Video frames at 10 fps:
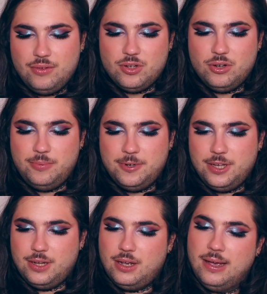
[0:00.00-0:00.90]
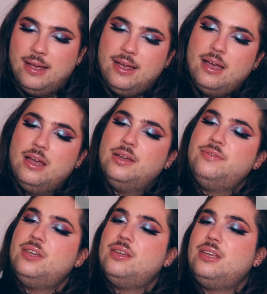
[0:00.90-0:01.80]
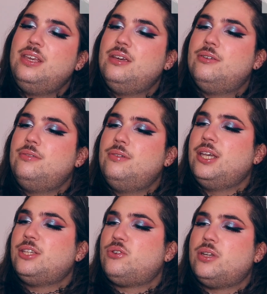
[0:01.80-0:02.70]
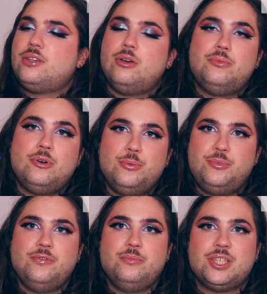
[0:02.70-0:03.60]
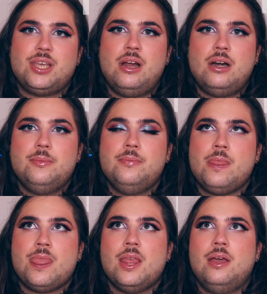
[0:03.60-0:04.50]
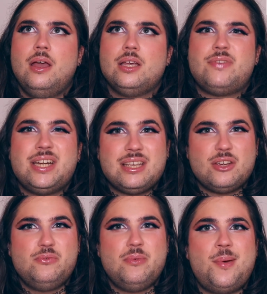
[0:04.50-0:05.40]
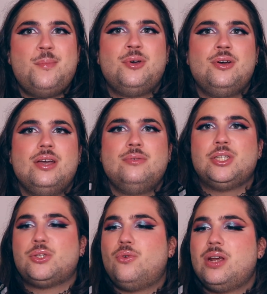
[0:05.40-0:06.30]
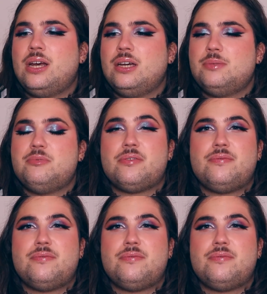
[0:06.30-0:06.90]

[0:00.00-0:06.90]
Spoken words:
to opening. I have the Kiko Extra Sculpt Waterproof Mascara. As far as I can remember, it was quite nice, but the